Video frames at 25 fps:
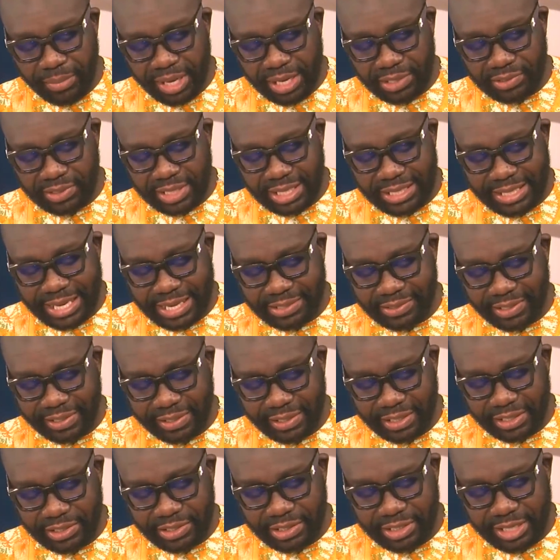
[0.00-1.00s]
Minister
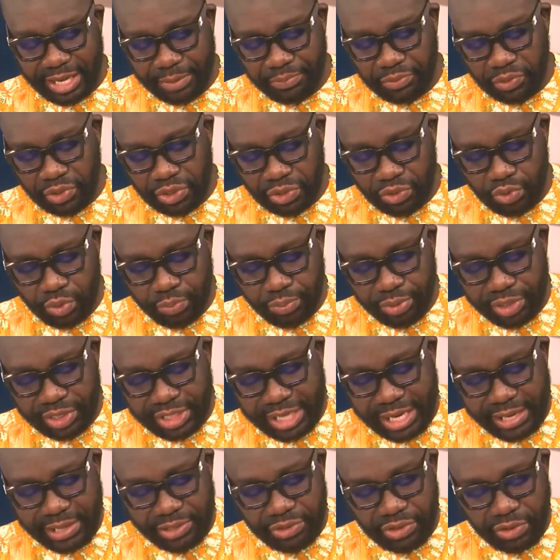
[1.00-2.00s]
designate, Deputy
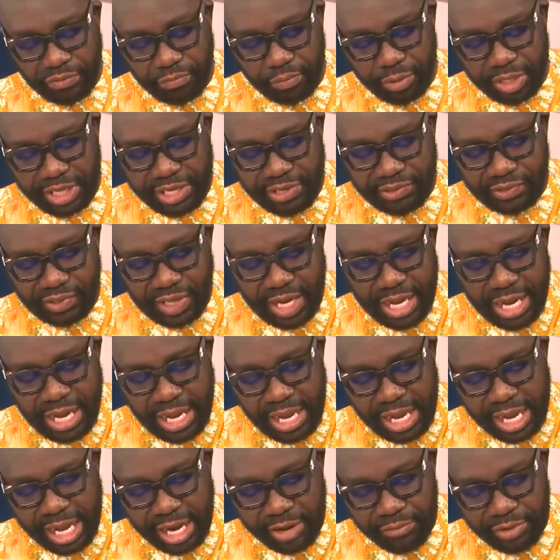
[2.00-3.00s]
Superintendent of Police,
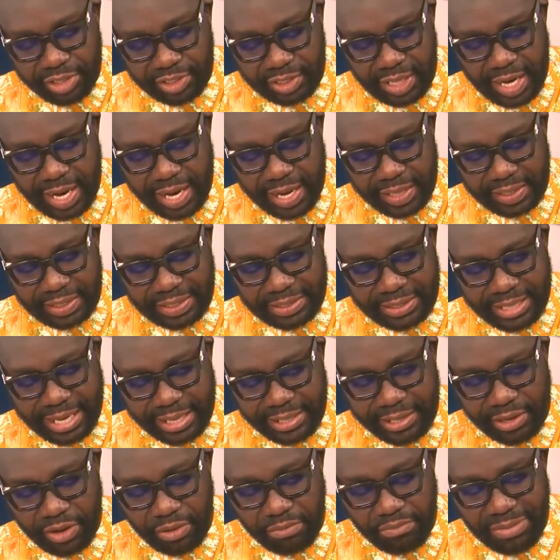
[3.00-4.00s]
uh, retired
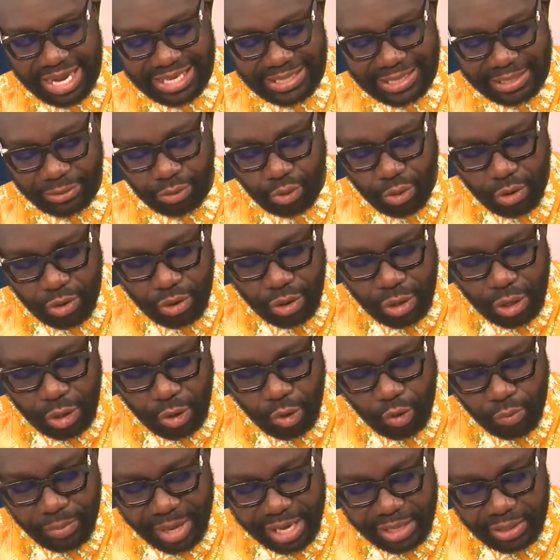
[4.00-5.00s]
Daniel Machator,
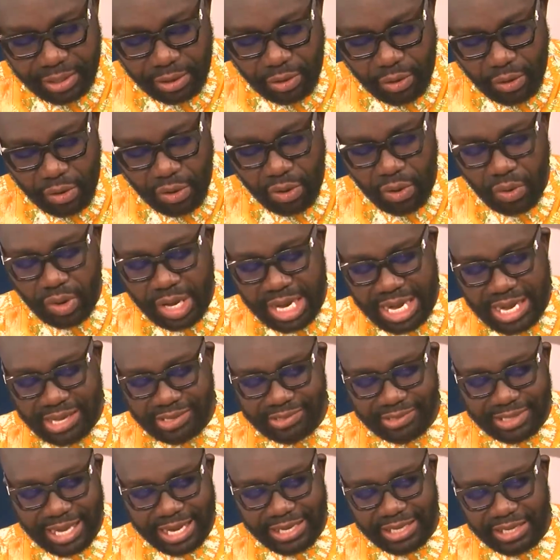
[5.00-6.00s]
who made the call,
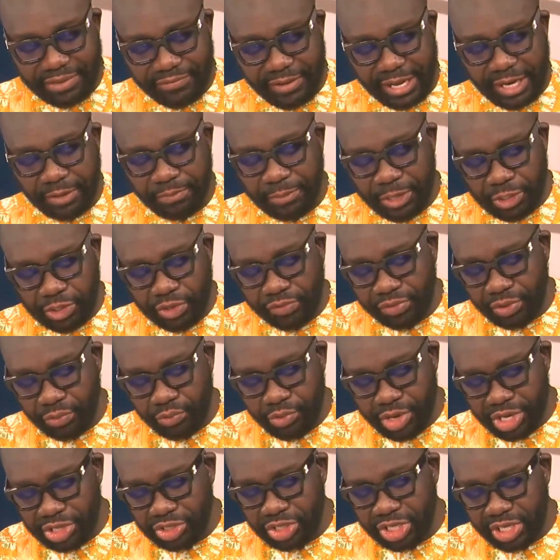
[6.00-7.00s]
said development of the
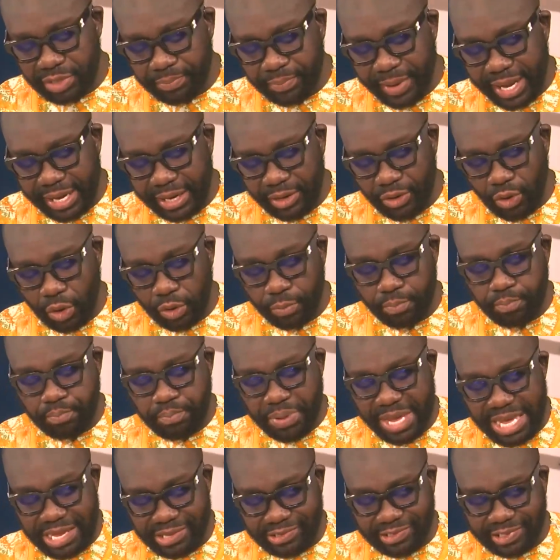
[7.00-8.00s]
region depended on
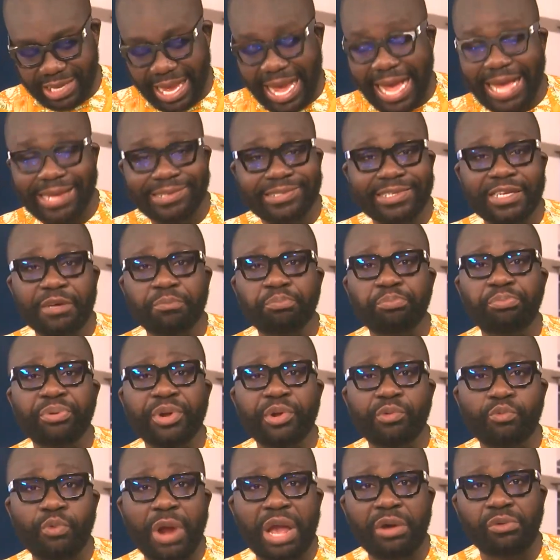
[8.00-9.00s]
peace as a
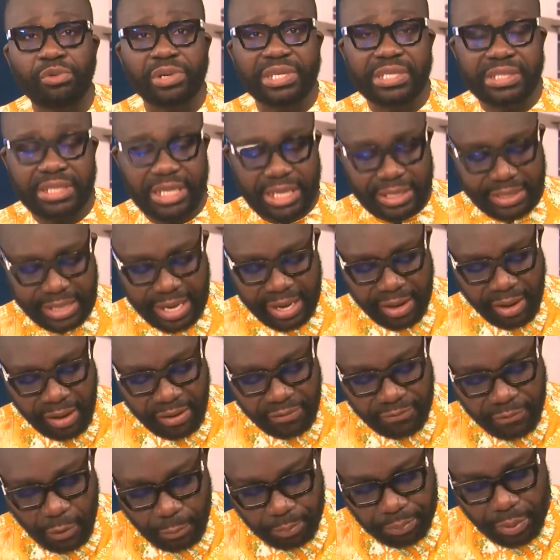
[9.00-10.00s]
prerequisite
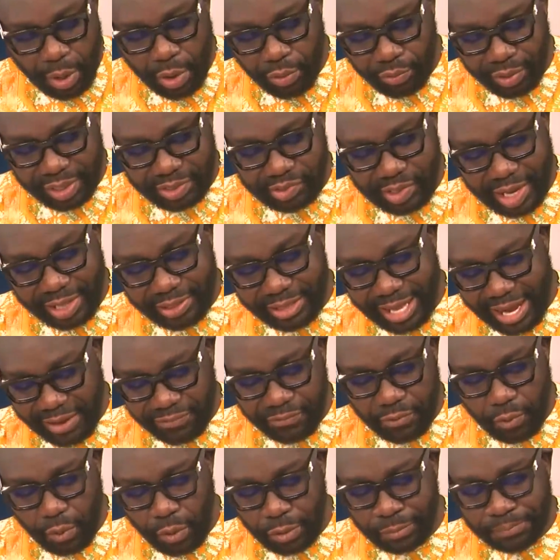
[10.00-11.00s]
for progress, and
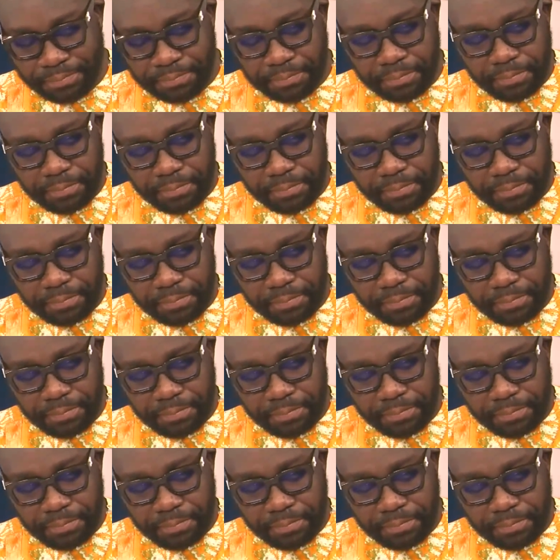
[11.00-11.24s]
therefore